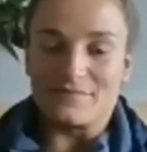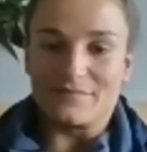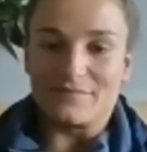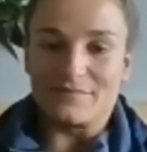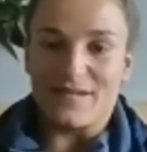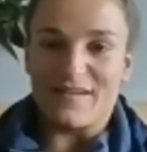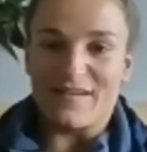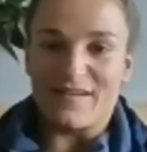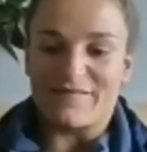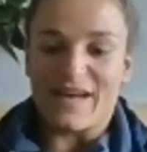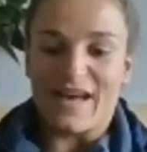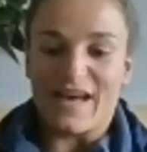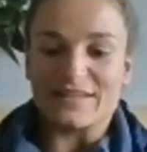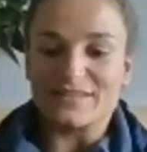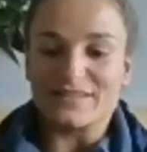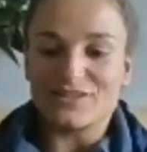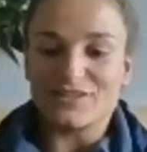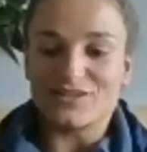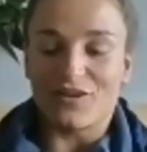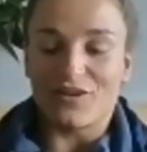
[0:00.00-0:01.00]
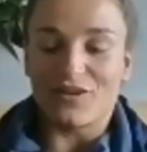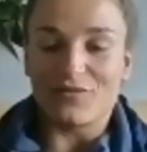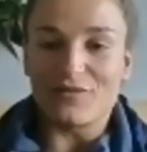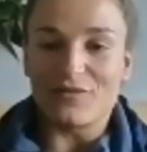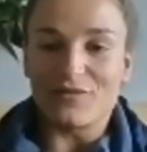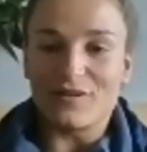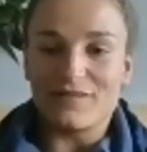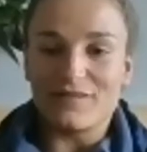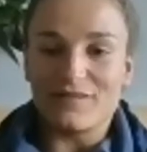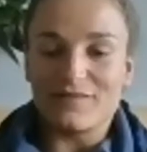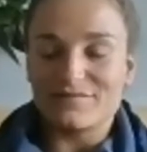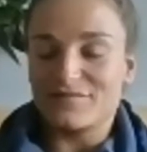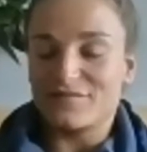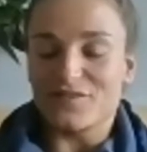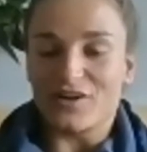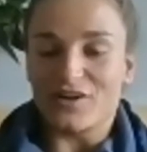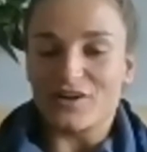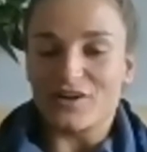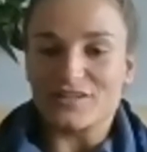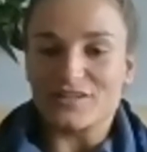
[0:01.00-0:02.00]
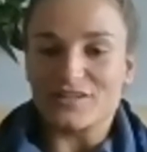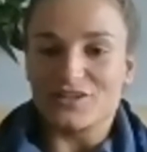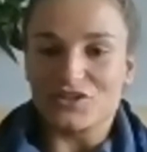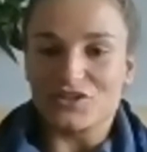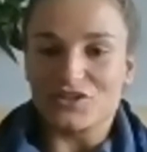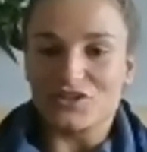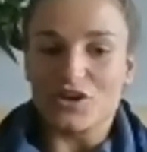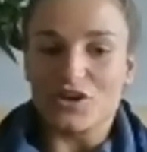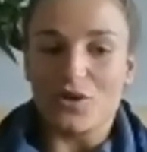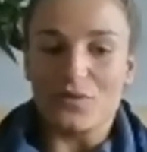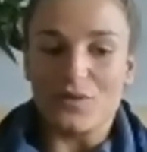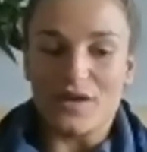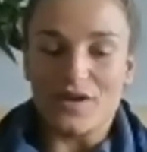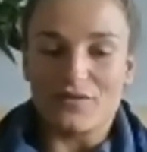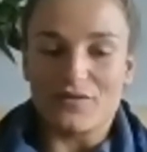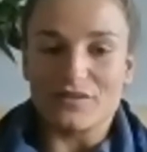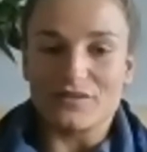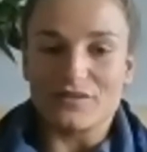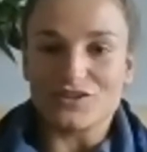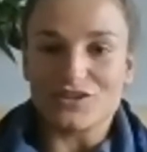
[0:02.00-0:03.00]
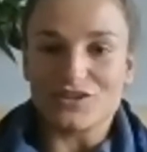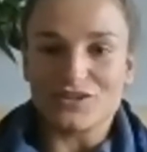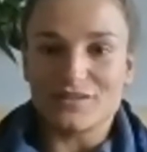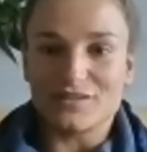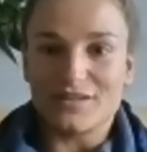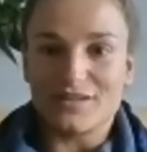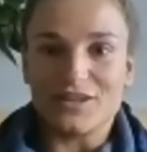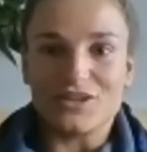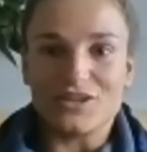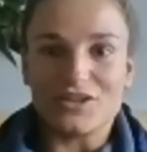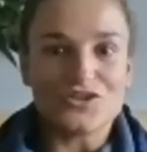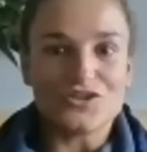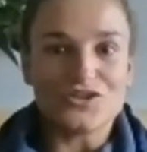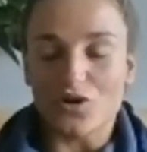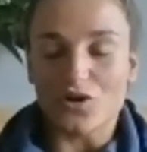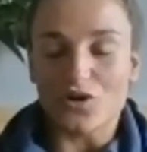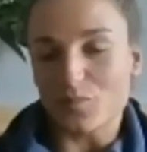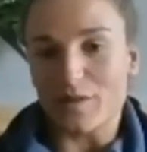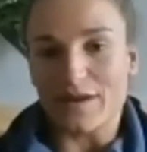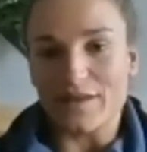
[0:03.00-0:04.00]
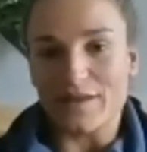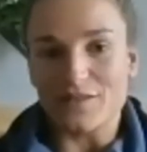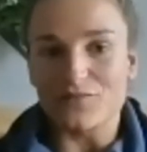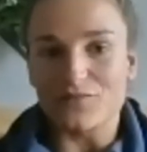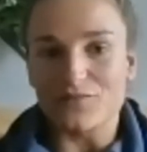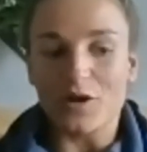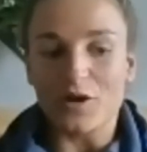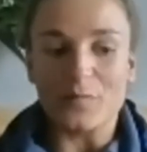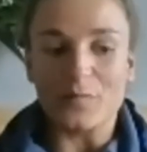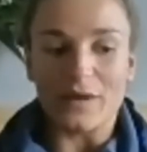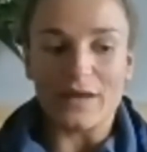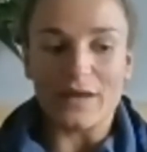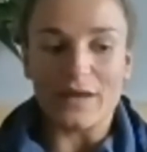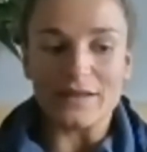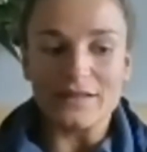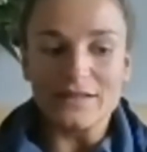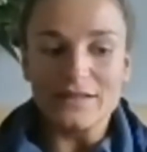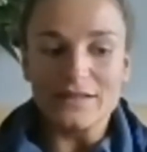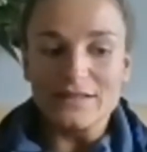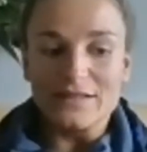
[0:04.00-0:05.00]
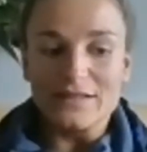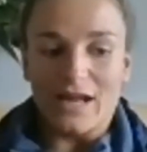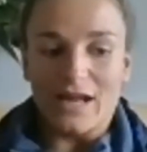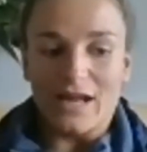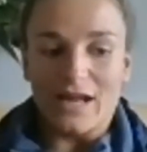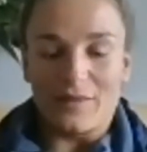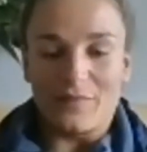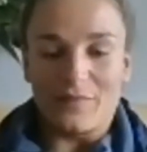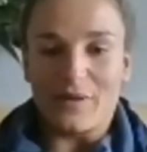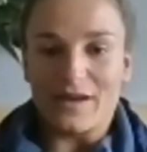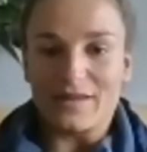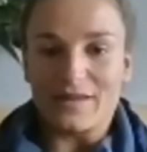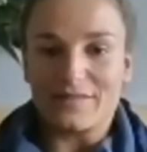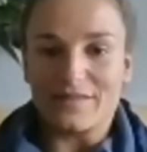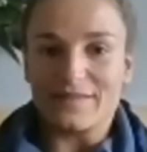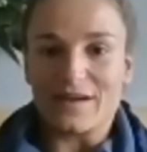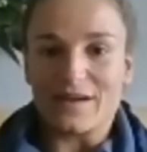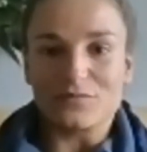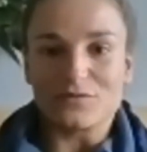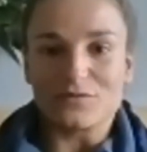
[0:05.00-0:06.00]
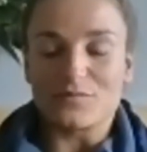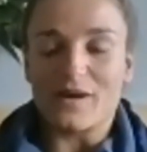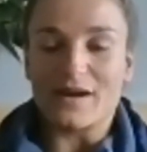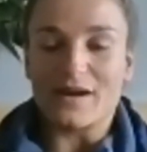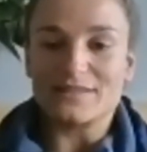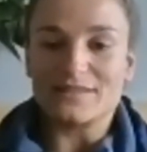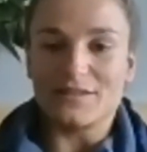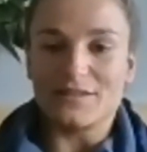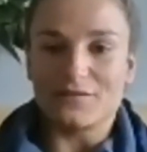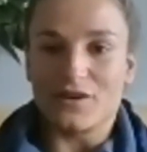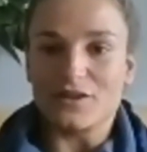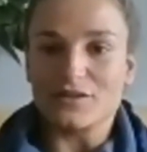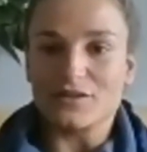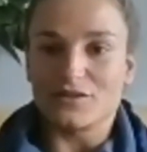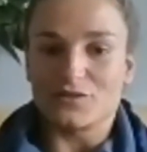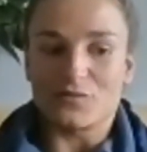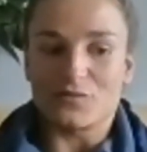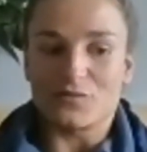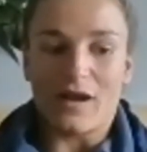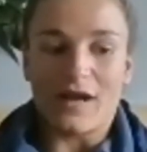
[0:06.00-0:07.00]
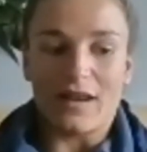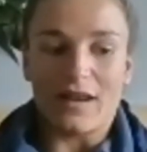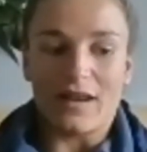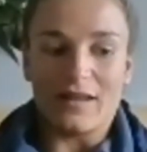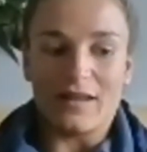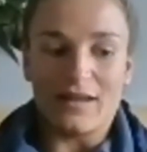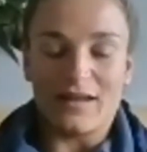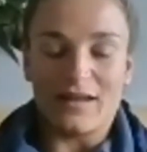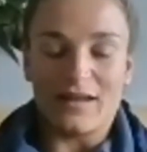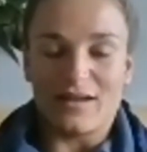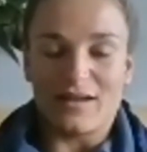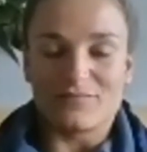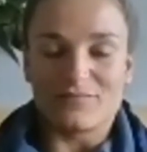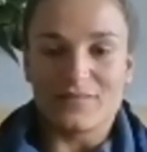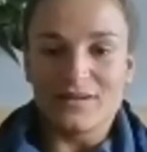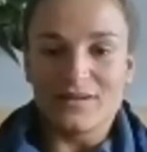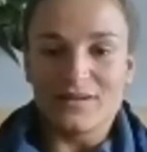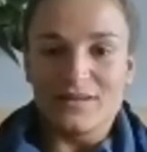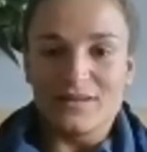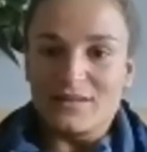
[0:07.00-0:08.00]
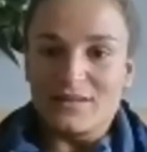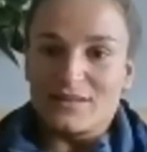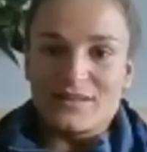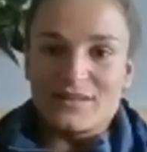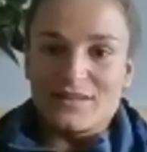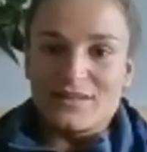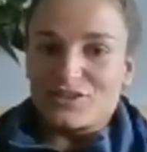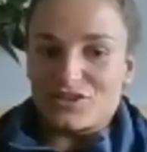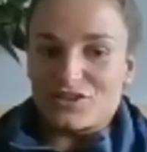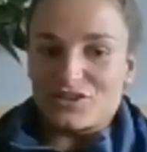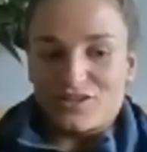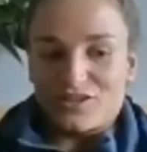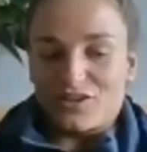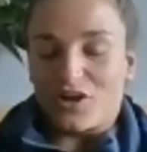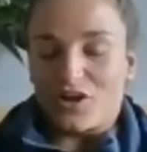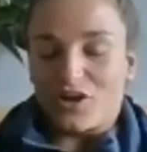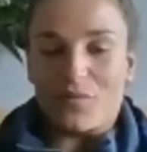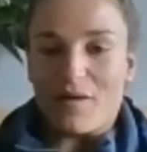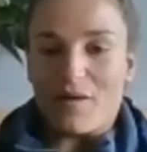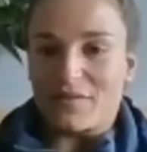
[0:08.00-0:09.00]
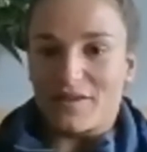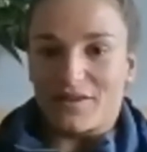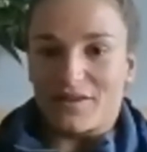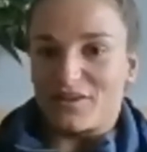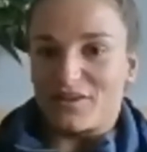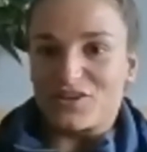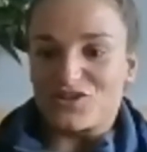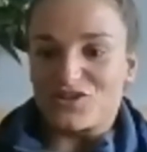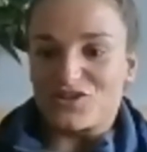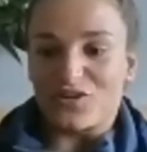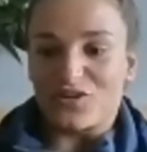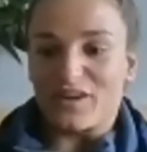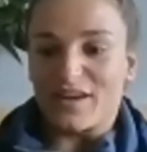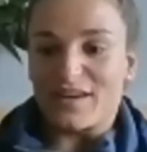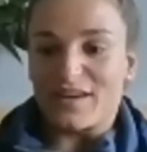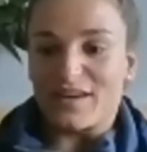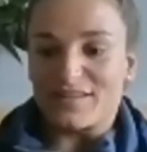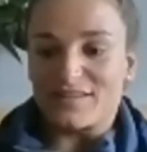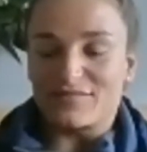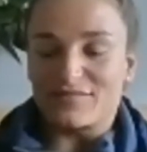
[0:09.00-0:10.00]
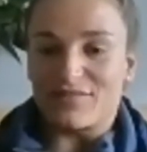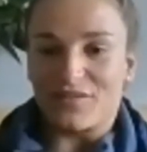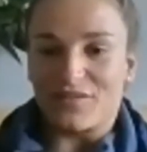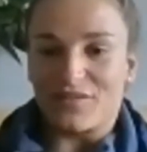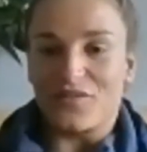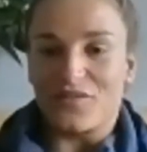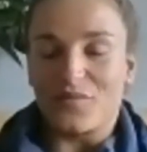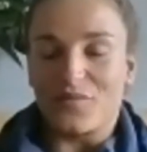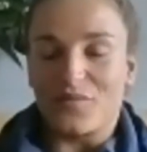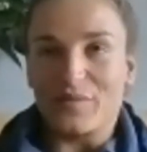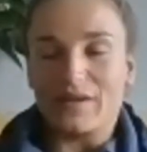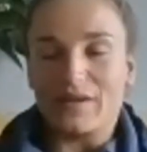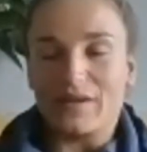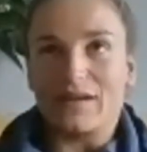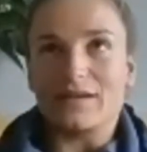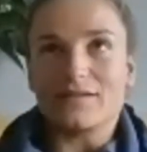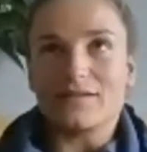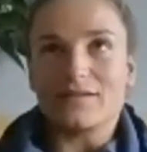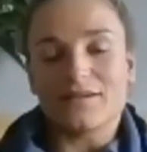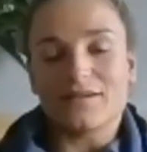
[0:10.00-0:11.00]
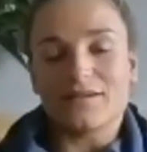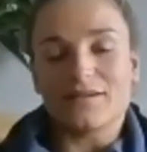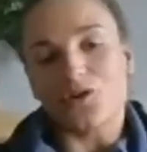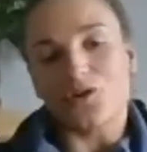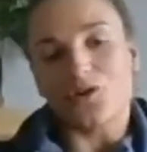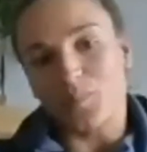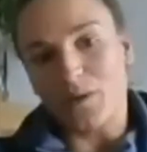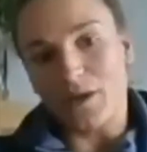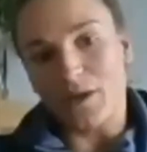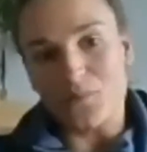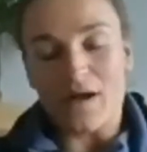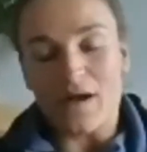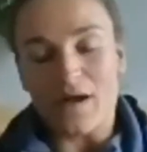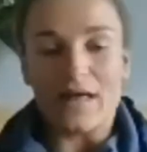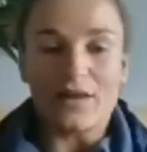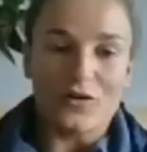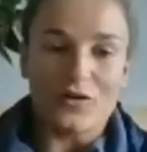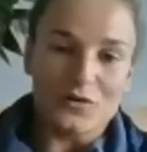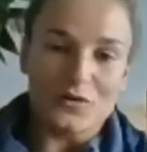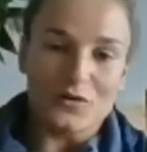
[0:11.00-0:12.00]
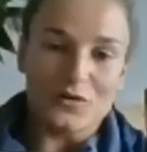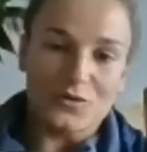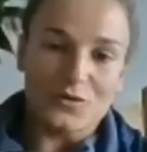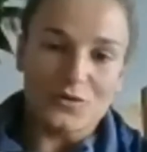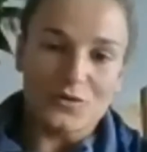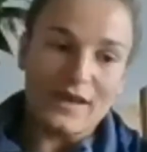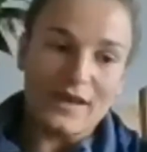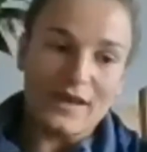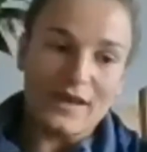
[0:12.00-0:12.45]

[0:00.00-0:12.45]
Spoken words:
event. So for us to just go there and just enjoy playing the rugby, I think that was massive for us as well. Just to go out there and enjoy it rather than being like, got to play well, got to win.